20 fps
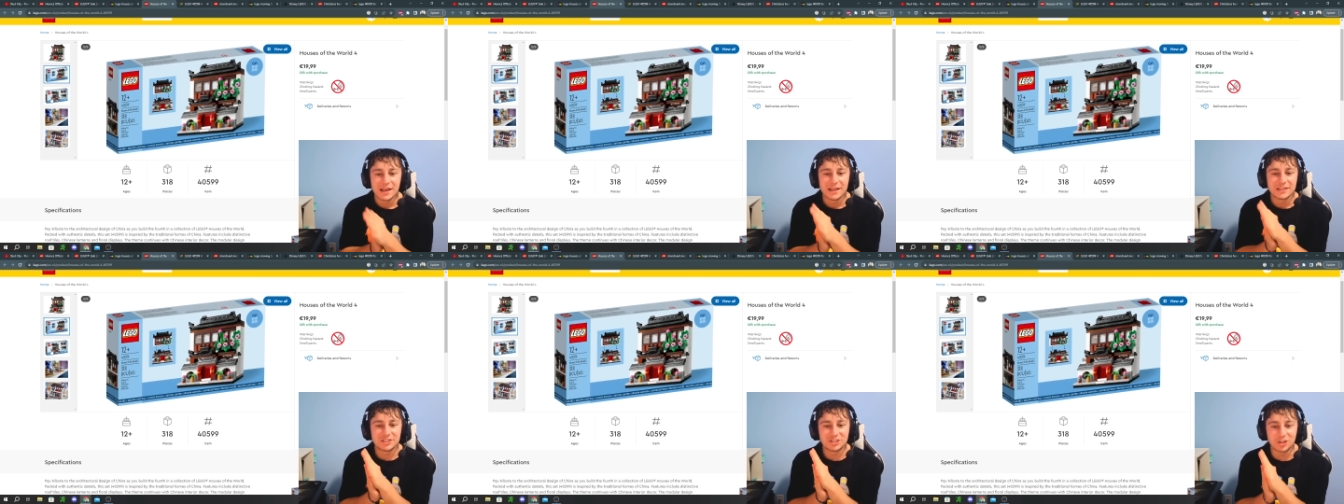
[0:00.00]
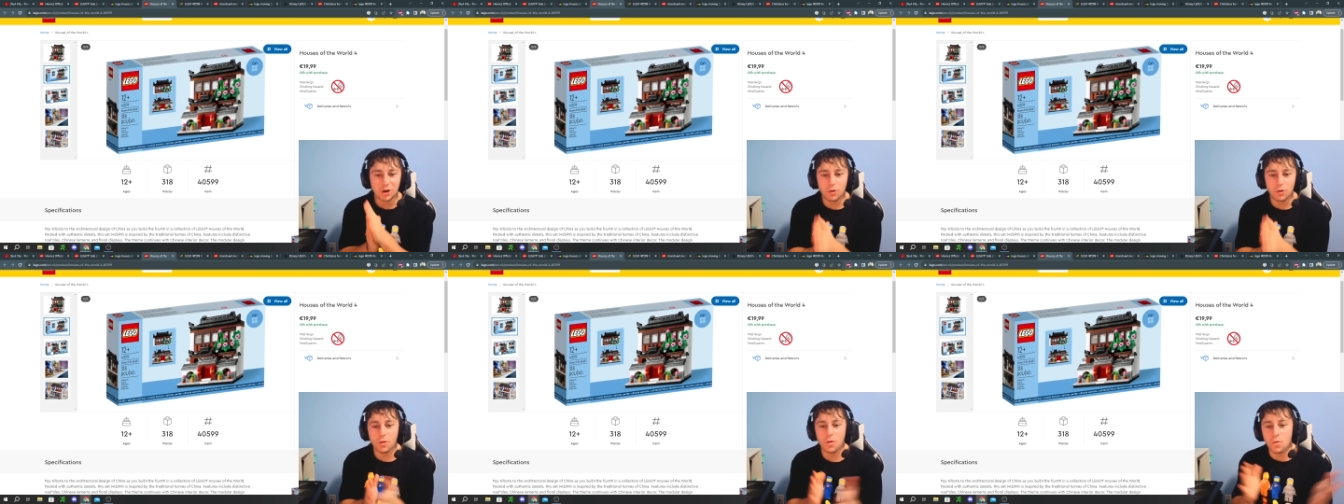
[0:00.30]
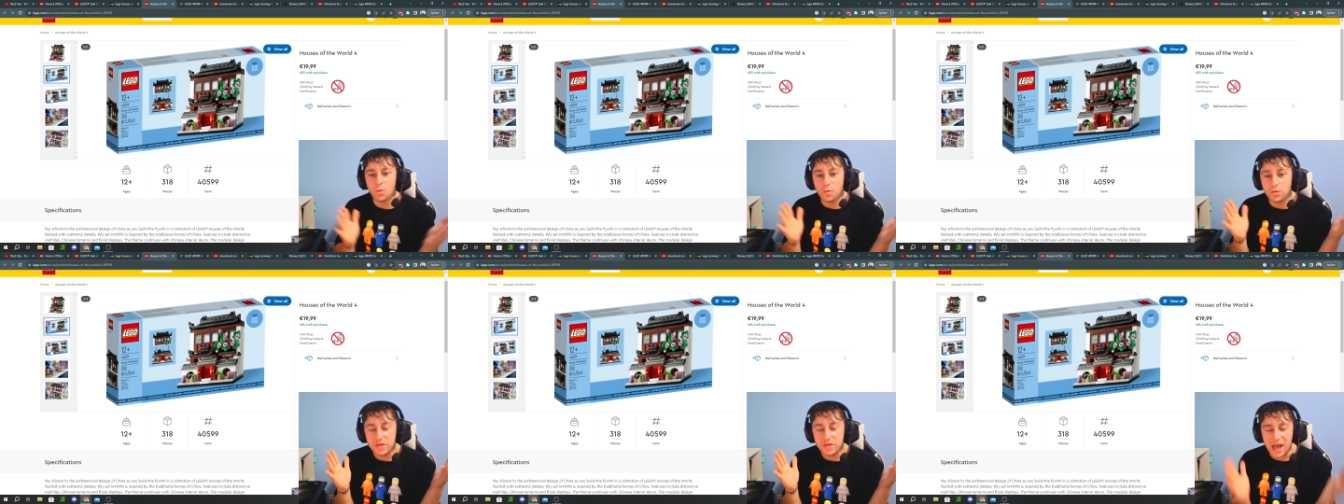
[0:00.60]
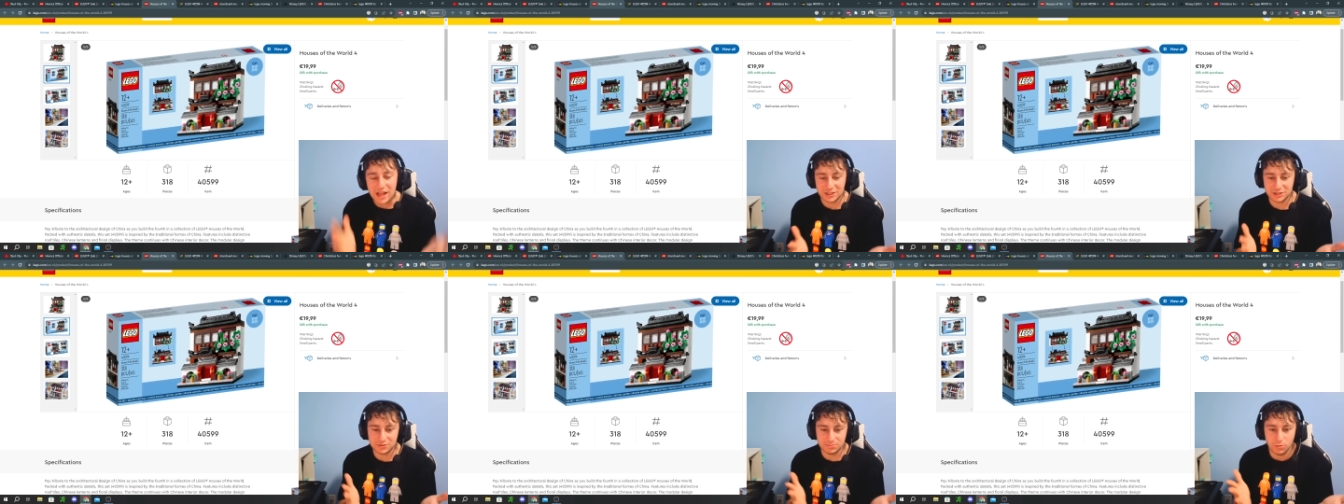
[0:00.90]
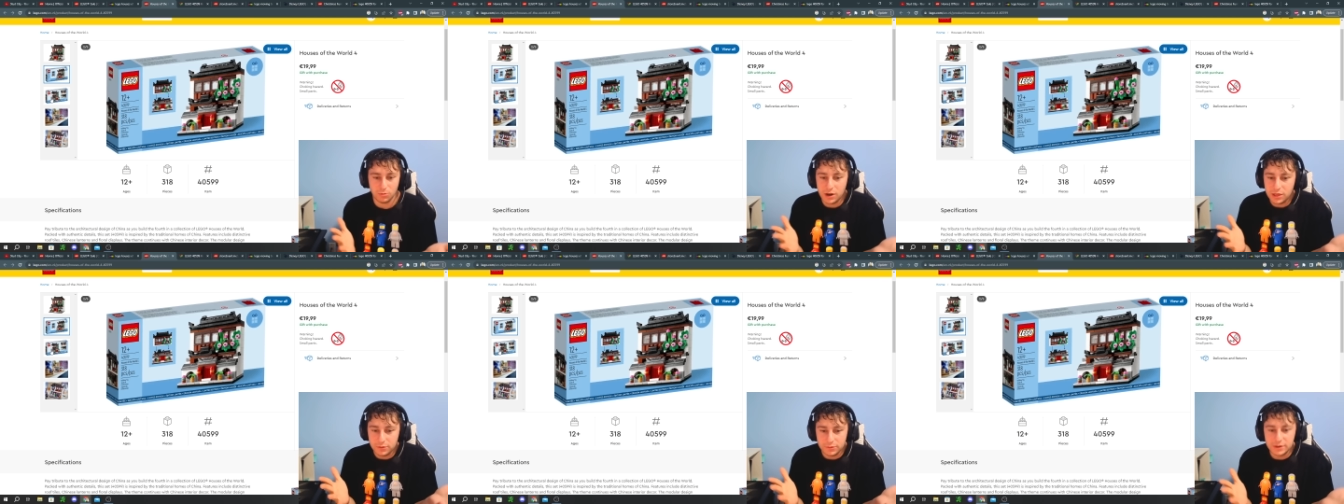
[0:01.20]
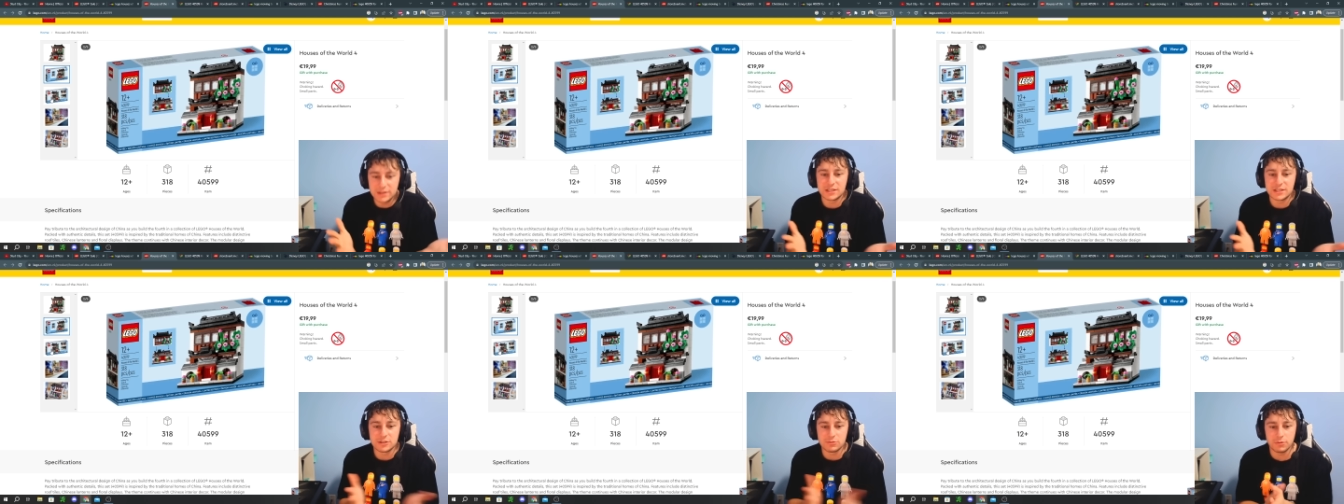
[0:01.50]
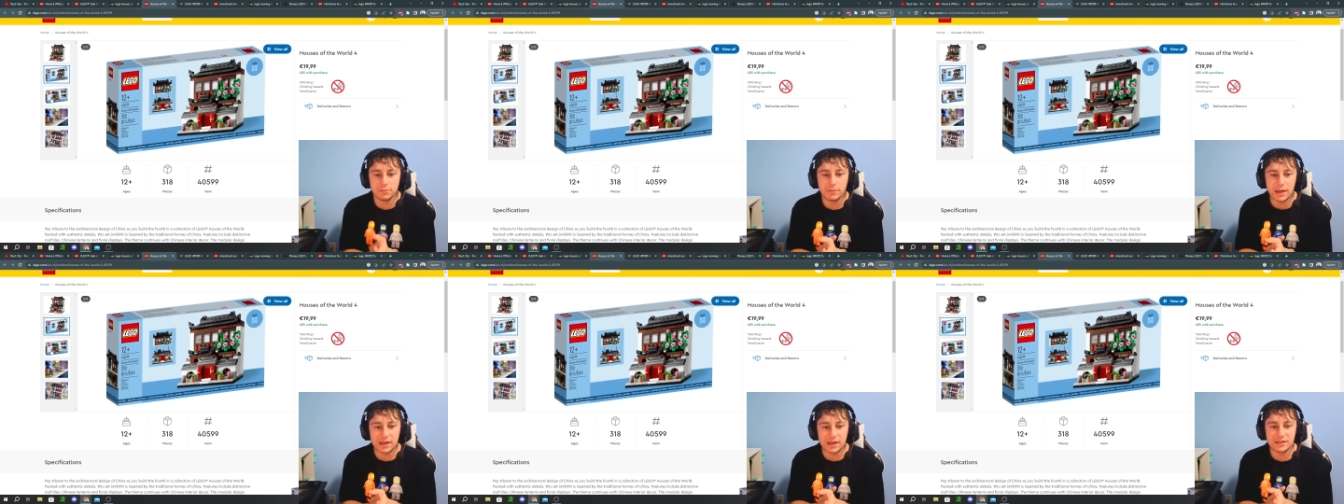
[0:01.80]
So that's one of the reasons
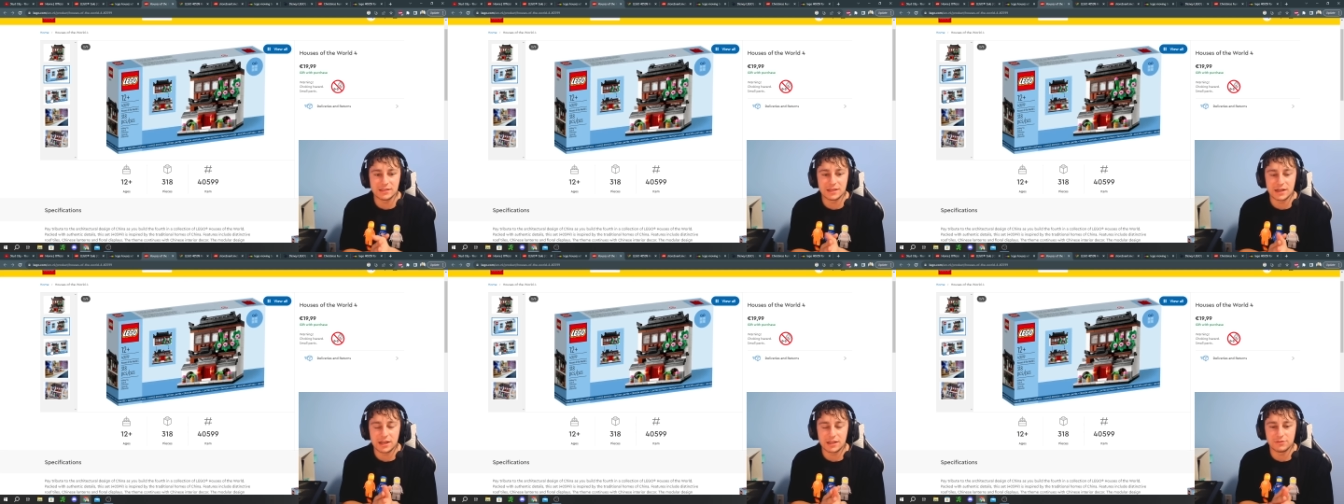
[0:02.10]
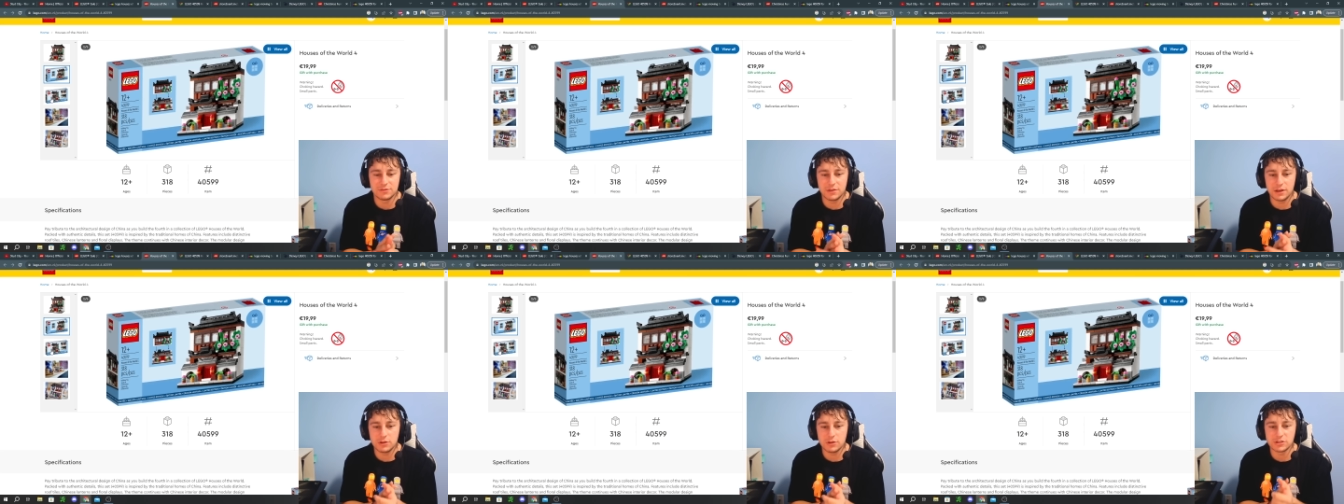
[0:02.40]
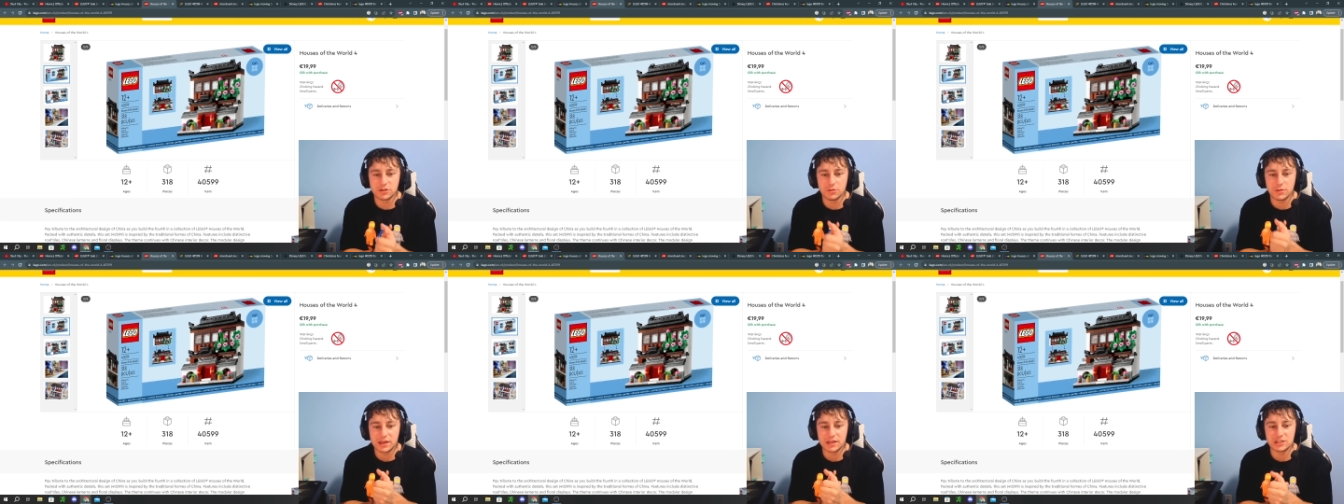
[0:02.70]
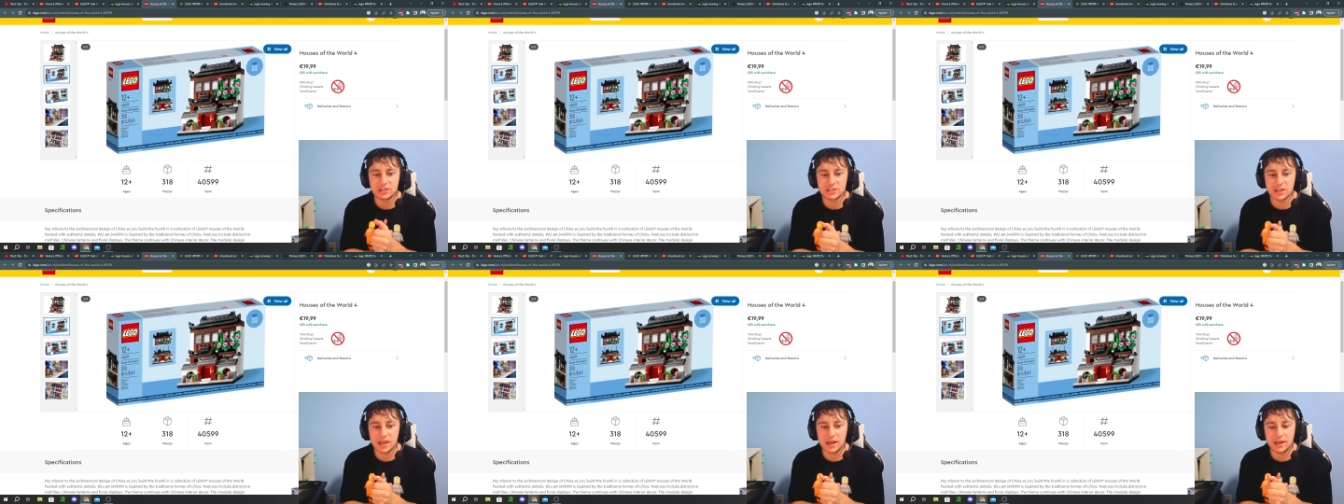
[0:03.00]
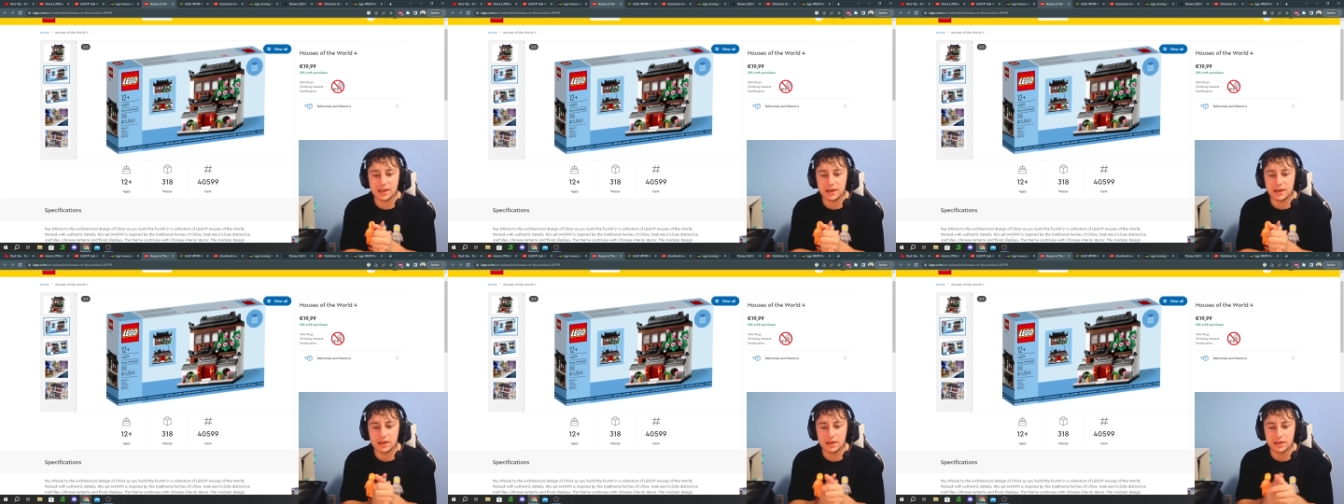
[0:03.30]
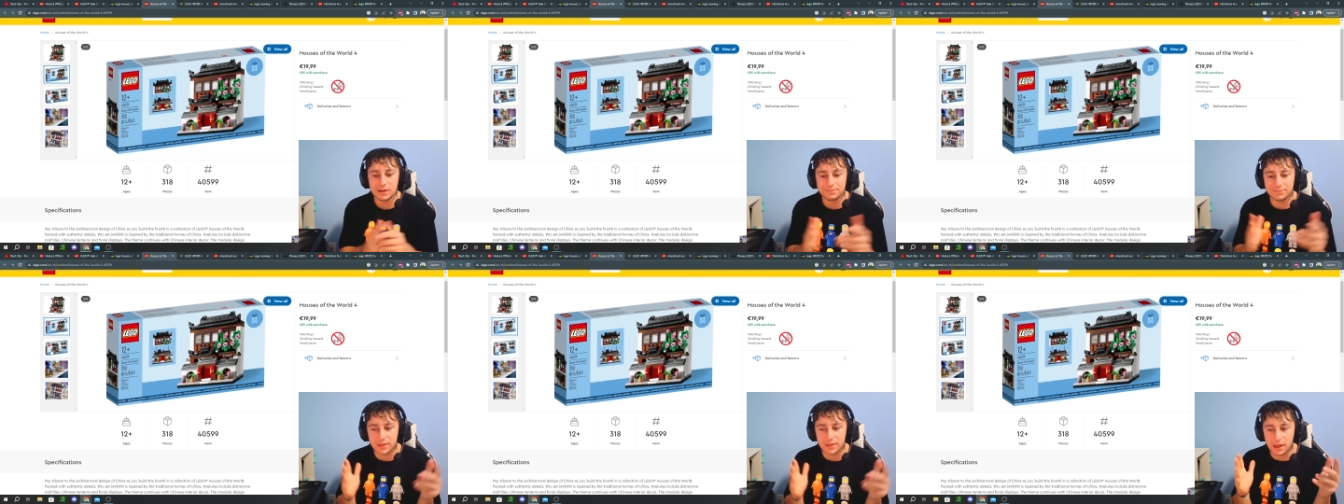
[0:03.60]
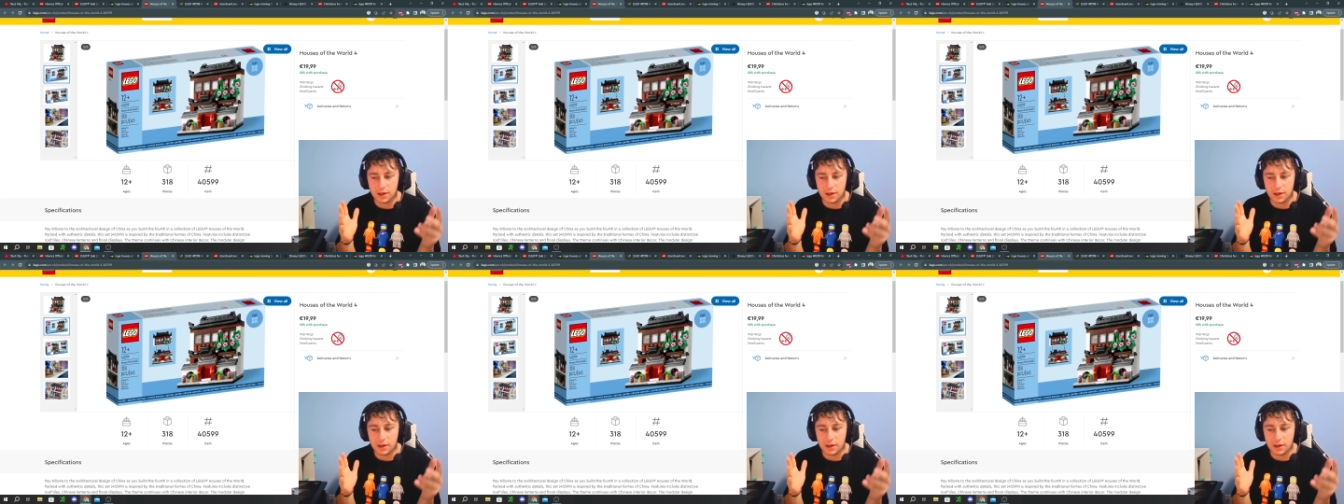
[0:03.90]
we're making today's video, so we can just kind of get a,